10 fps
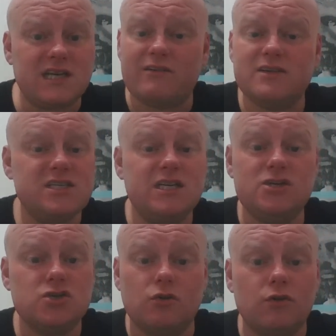I guarantee you
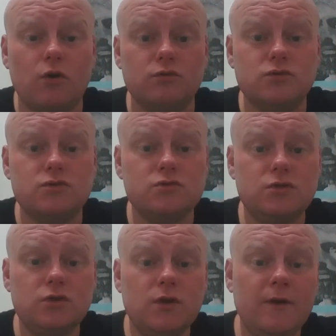score goals.
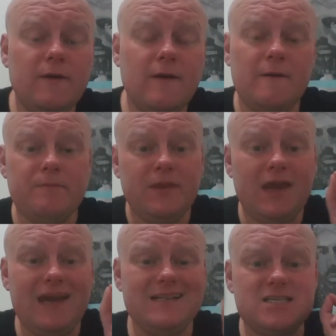
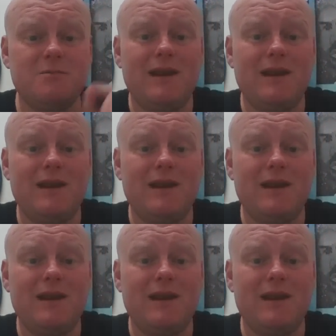Inter